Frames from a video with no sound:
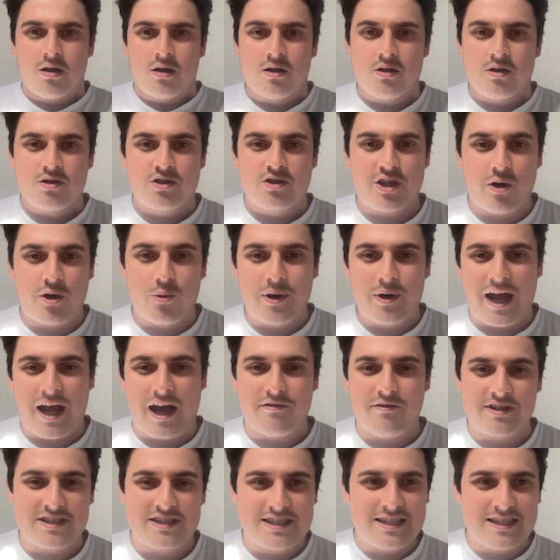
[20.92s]
So we have
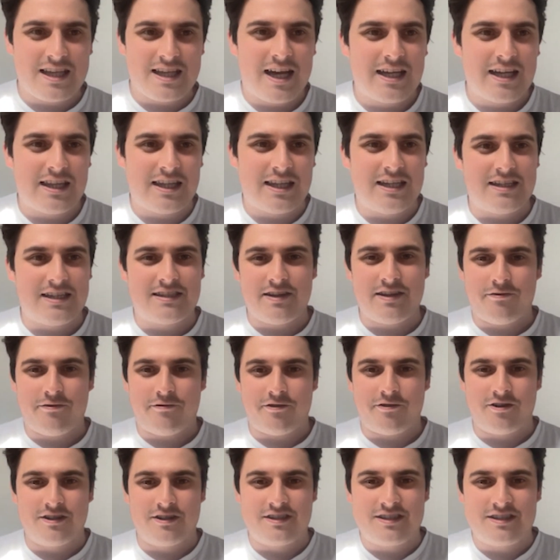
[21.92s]
a slightly
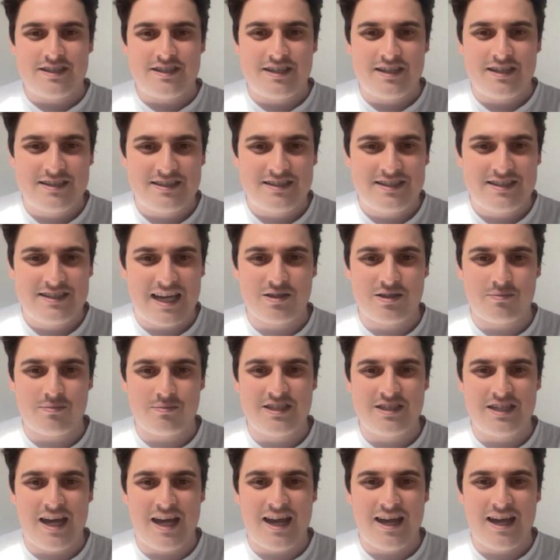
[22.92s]
different setup
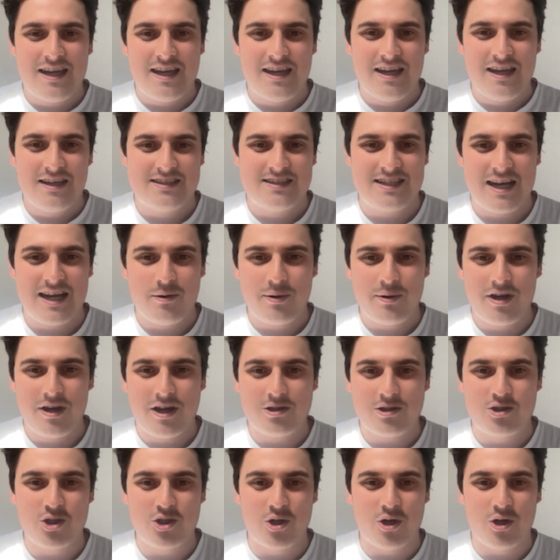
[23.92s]
today. Today we are
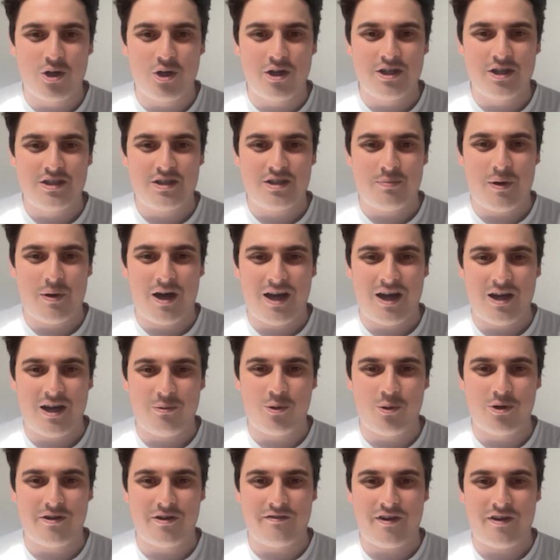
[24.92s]
joined by
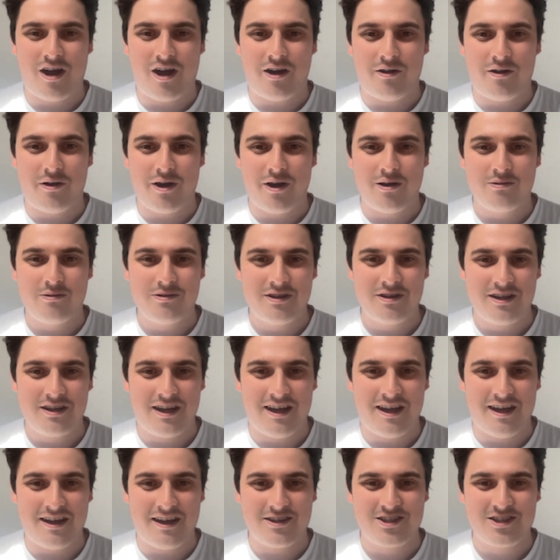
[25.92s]
one of our own,
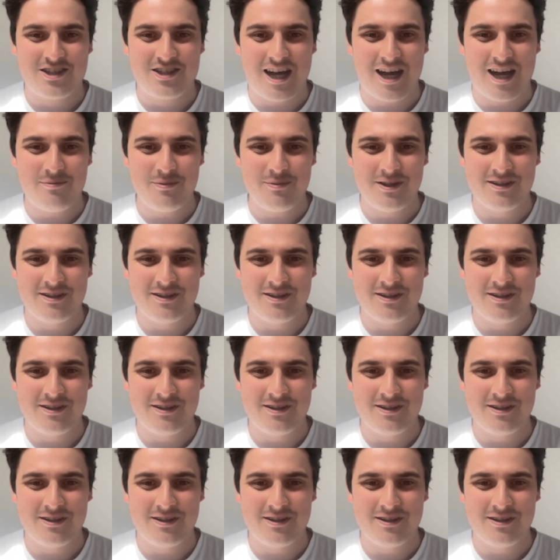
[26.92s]
Sham.